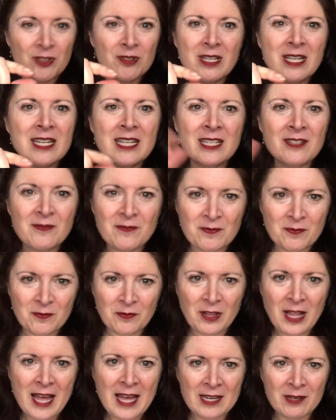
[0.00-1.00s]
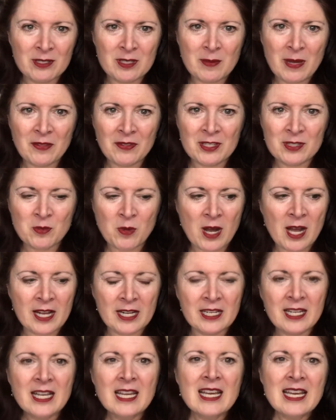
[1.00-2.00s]
you knitted flat is about this
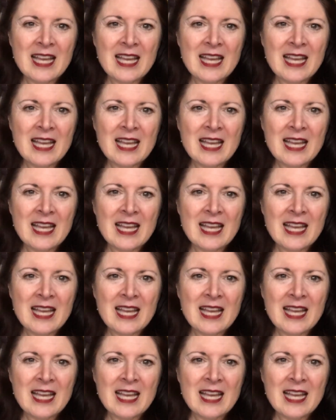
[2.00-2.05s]
wide